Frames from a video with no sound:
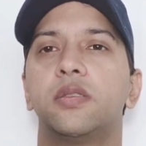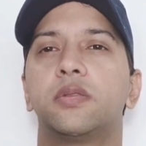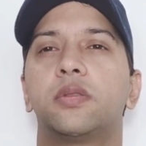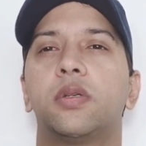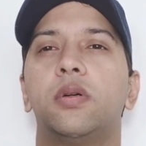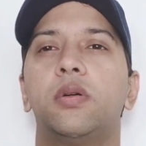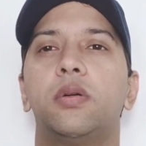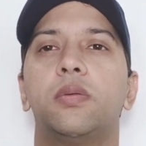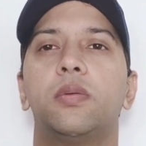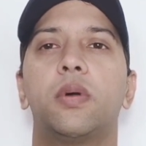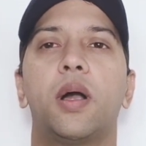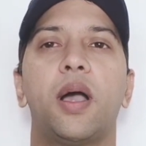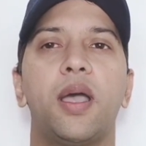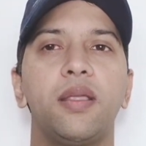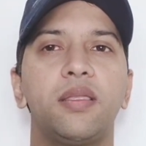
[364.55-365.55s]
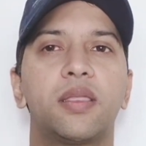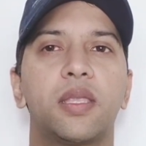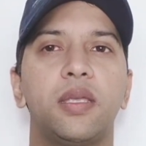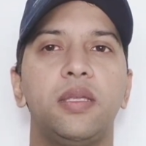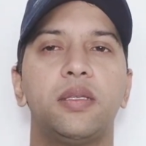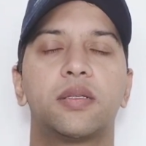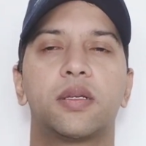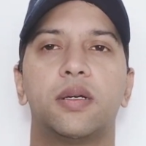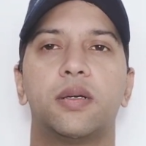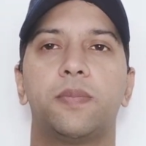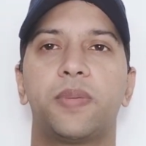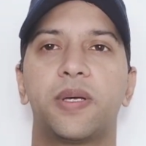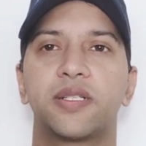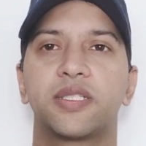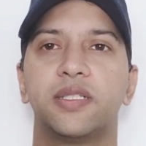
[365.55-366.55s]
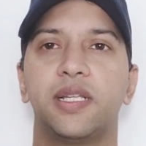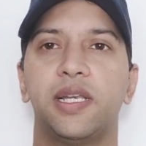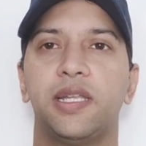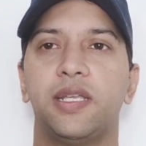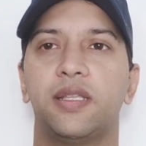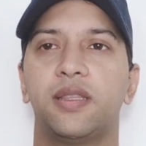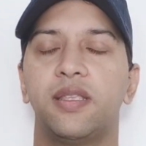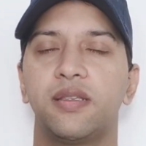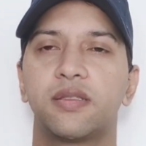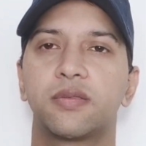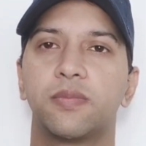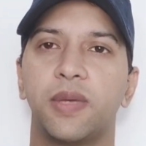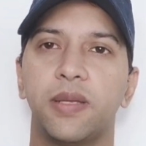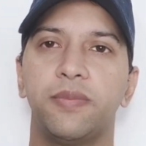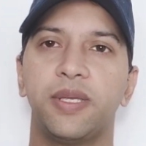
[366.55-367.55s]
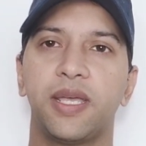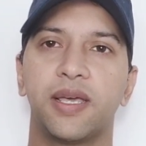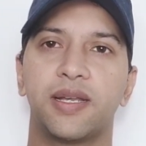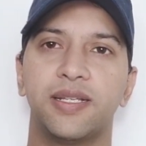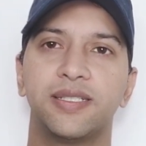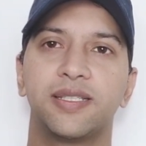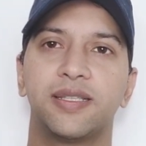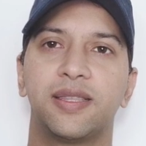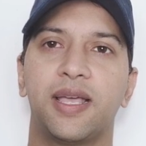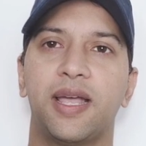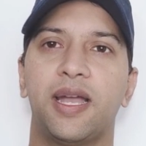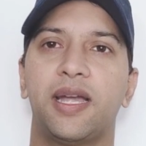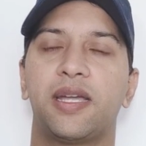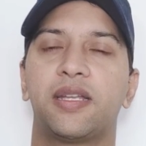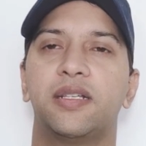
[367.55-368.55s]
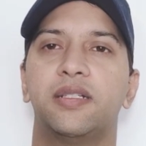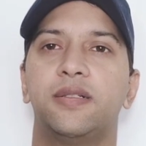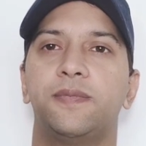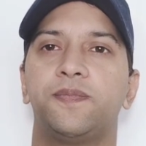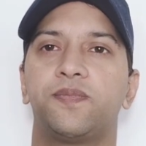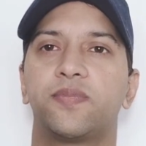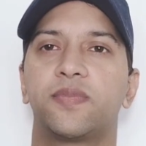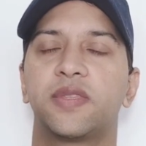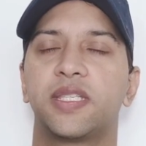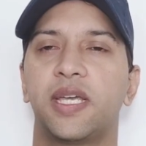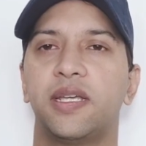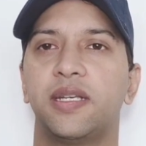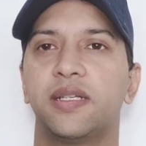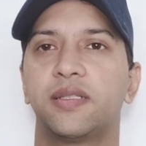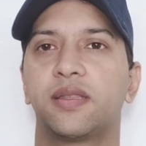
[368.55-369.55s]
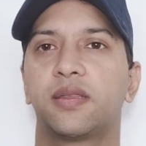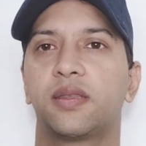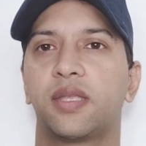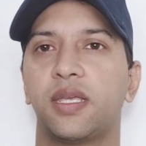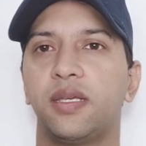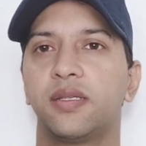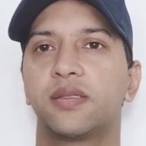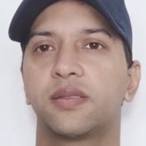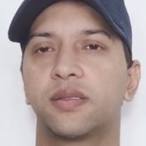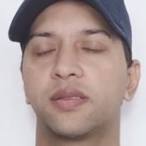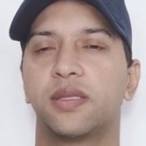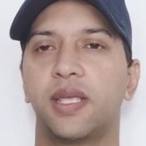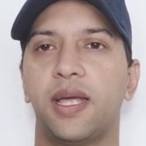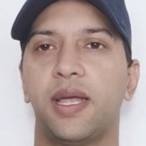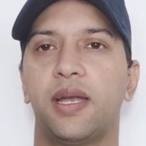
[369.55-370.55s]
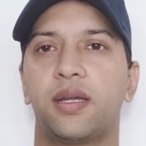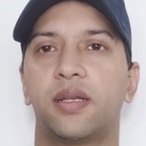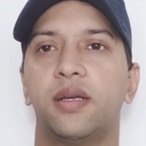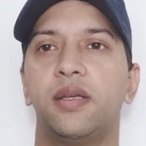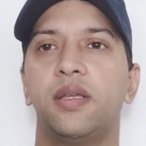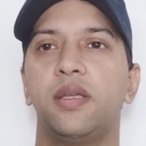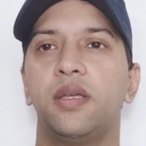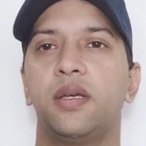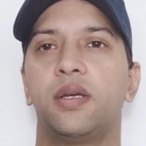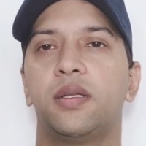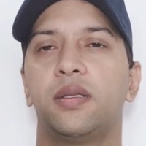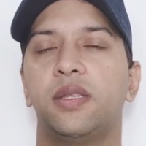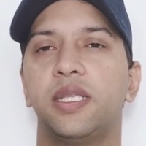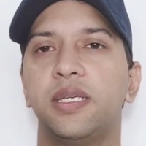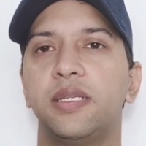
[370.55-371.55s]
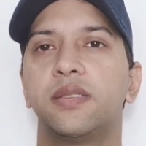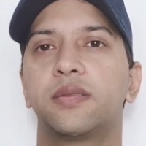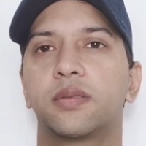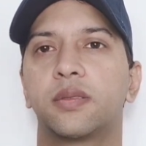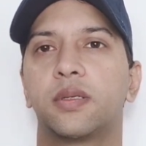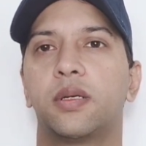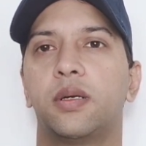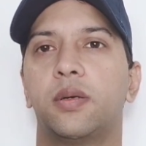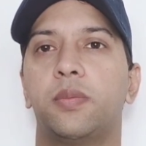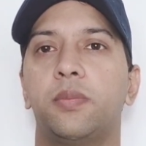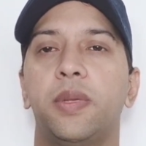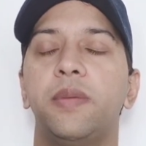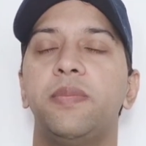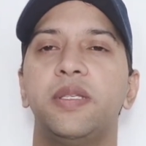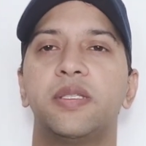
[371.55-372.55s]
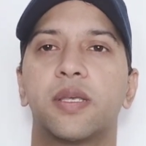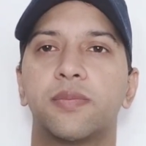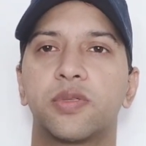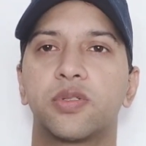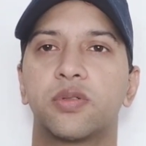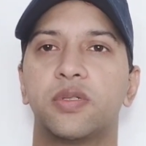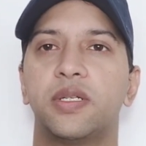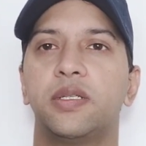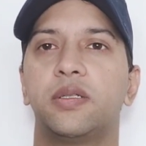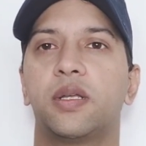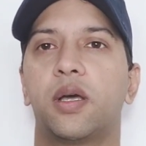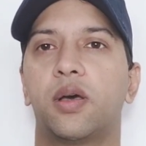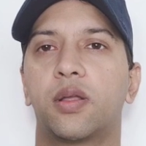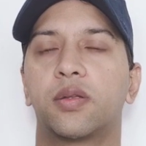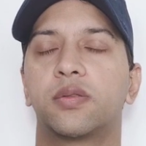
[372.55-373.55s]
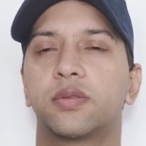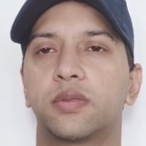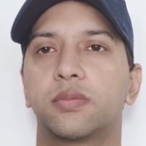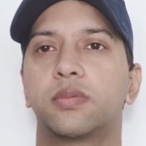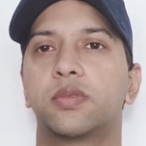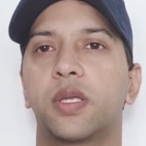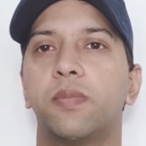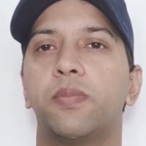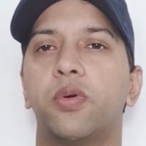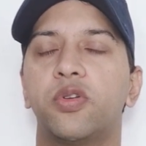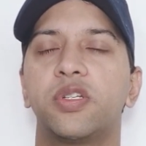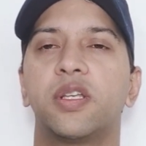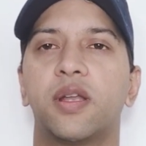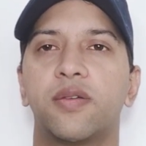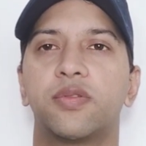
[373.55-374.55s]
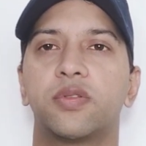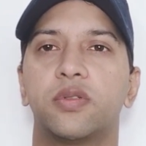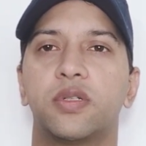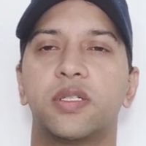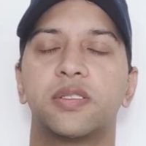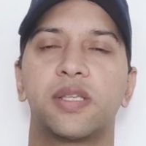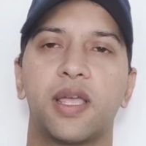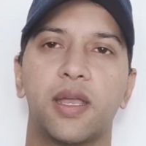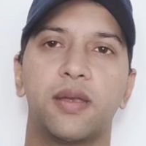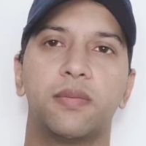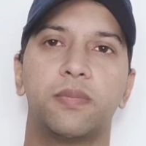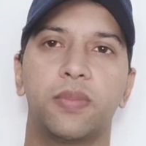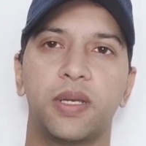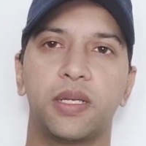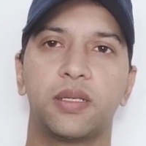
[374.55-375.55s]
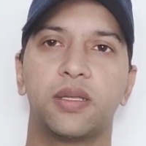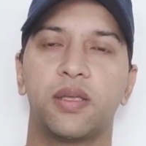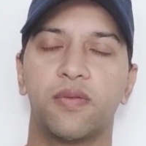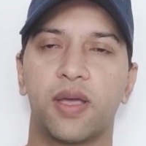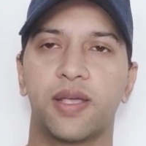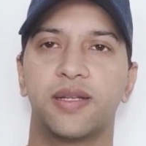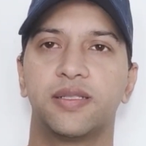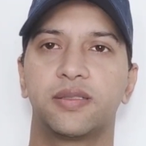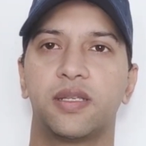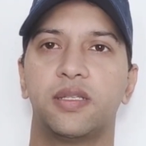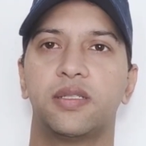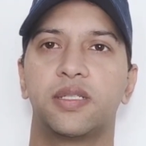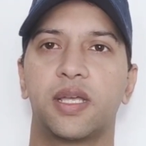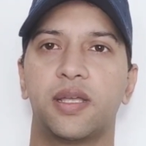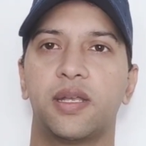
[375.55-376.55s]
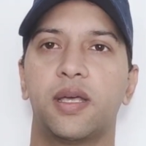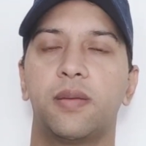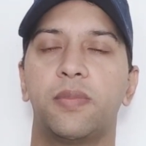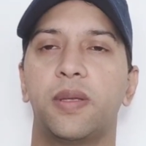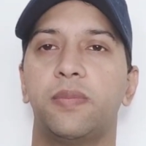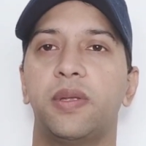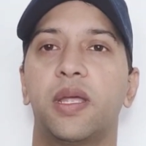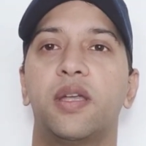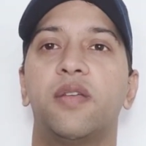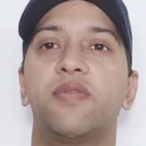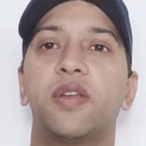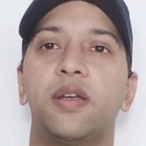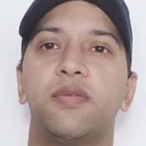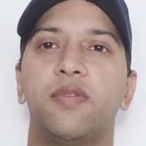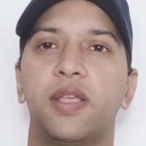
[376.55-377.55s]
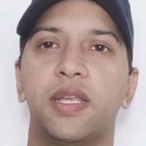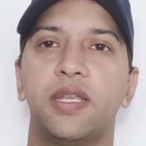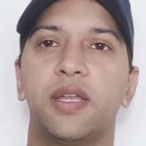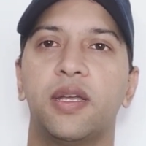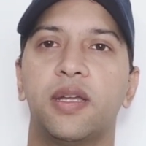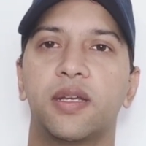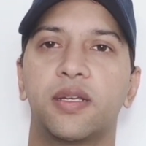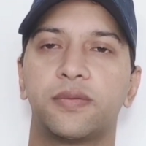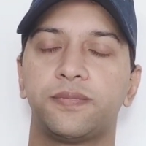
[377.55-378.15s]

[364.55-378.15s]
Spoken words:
So I think personally this may be a reason that China thinks that these maybe some student or some portion of students can bring the virus in China, maybe a different variant,